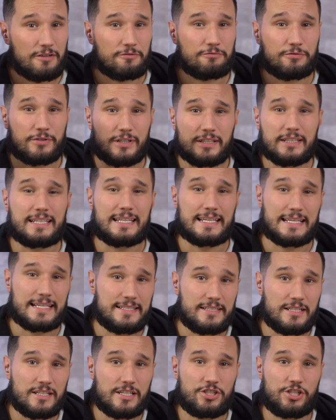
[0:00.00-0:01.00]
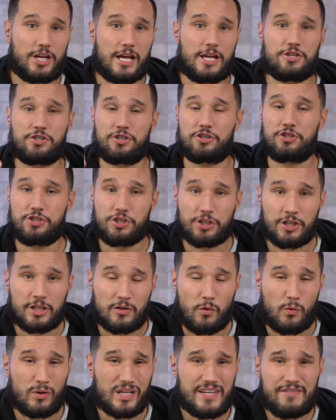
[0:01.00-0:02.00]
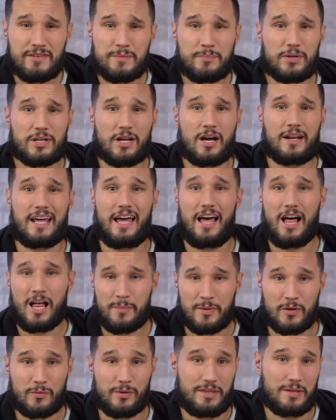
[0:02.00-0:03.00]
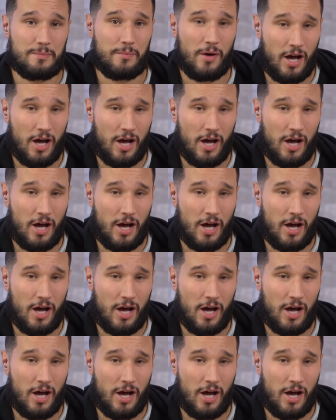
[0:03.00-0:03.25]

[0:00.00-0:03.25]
it really easy to change your shirt or even put on a helmet with them